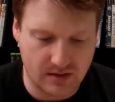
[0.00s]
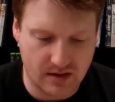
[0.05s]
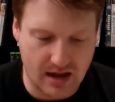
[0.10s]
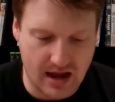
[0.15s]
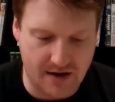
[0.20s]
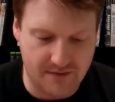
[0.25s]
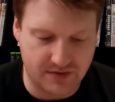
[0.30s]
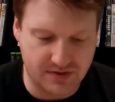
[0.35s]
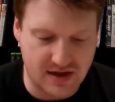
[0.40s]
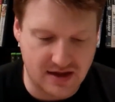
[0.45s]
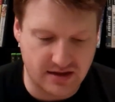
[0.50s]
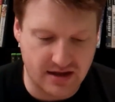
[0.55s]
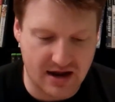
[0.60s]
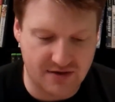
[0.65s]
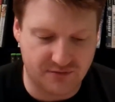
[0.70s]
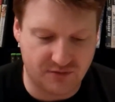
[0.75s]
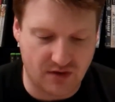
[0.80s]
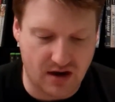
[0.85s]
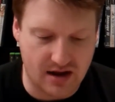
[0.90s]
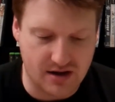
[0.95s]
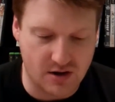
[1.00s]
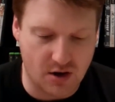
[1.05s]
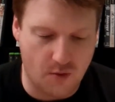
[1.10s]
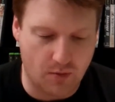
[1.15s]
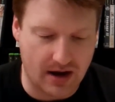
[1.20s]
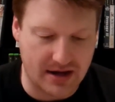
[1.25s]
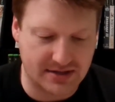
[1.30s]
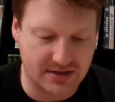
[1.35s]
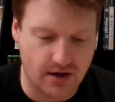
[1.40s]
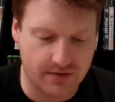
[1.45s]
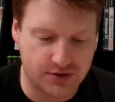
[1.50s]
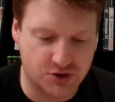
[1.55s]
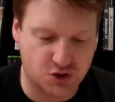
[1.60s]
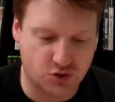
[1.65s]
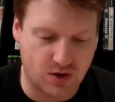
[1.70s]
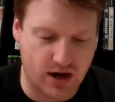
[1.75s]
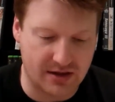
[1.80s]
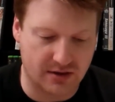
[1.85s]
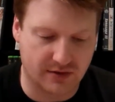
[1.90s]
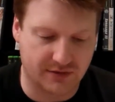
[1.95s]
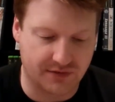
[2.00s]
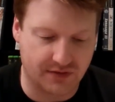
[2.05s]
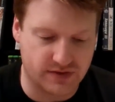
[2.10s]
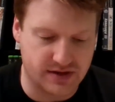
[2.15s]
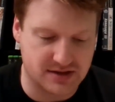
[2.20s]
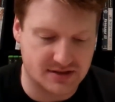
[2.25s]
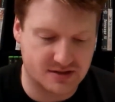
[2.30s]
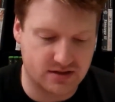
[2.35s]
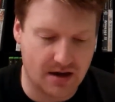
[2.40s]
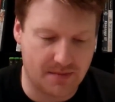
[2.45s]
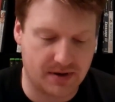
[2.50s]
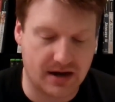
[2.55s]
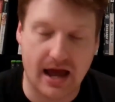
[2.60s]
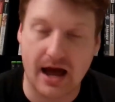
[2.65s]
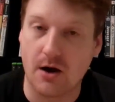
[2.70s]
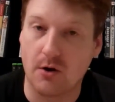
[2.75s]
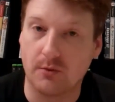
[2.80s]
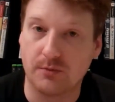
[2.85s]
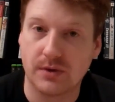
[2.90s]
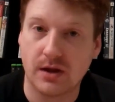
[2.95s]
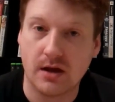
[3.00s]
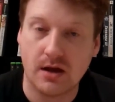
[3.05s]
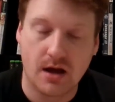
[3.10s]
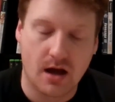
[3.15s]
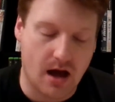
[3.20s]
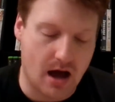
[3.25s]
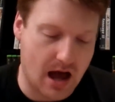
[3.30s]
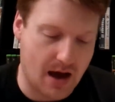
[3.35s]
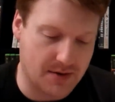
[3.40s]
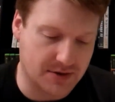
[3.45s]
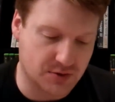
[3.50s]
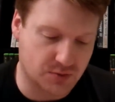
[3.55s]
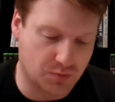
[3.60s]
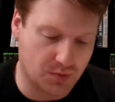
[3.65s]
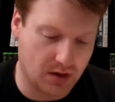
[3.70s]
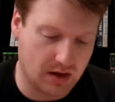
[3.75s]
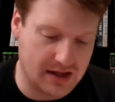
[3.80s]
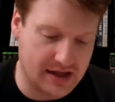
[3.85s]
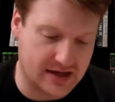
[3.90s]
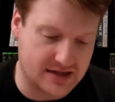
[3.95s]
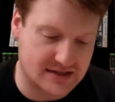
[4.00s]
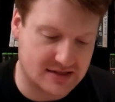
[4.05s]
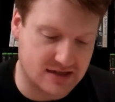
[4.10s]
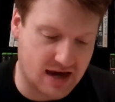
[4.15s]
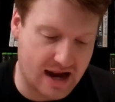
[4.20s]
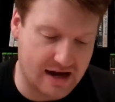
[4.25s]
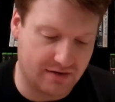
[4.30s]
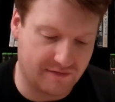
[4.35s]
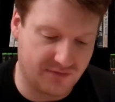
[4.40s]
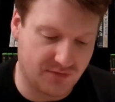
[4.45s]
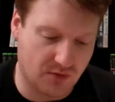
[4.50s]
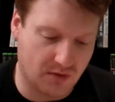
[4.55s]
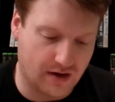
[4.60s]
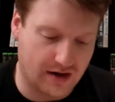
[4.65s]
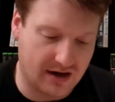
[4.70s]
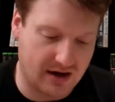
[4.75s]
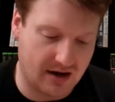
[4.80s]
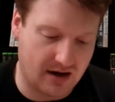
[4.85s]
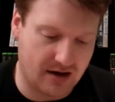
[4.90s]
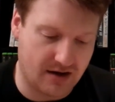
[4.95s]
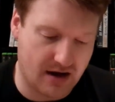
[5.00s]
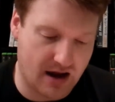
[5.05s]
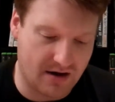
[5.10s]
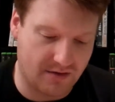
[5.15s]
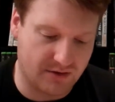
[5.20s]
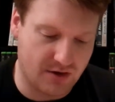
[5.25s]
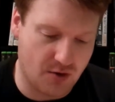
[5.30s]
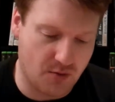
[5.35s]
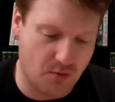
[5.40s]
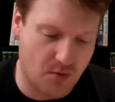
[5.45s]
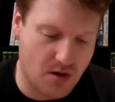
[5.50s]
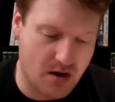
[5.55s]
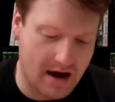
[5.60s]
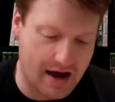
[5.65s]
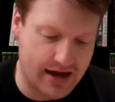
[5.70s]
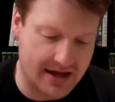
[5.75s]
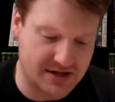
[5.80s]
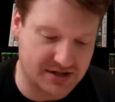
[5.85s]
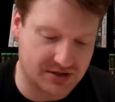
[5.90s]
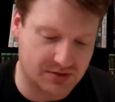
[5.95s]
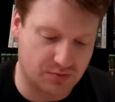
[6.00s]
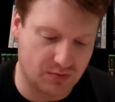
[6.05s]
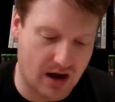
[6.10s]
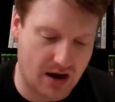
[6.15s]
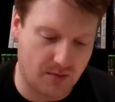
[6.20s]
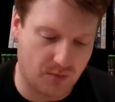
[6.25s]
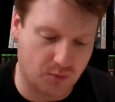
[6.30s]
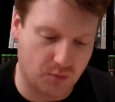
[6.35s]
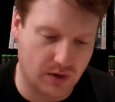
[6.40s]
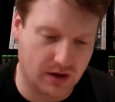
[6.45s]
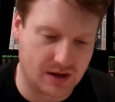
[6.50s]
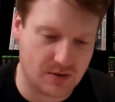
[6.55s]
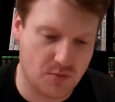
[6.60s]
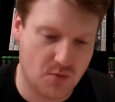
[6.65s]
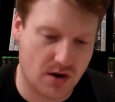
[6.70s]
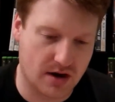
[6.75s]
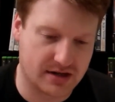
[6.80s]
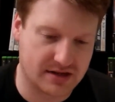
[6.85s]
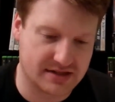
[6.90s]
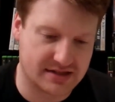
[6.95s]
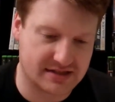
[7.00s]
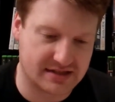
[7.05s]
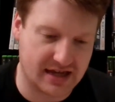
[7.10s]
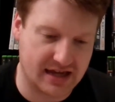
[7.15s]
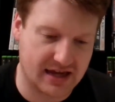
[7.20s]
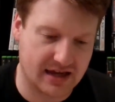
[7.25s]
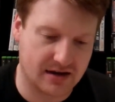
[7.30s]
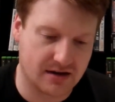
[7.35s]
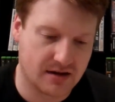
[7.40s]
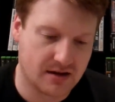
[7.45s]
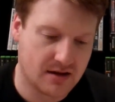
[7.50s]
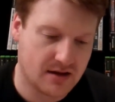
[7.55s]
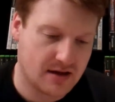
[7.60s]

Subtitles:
Everything that you know, when I saw the trailer for this coming out, I was really excited for it, and I don't know why. I really wanted to see it.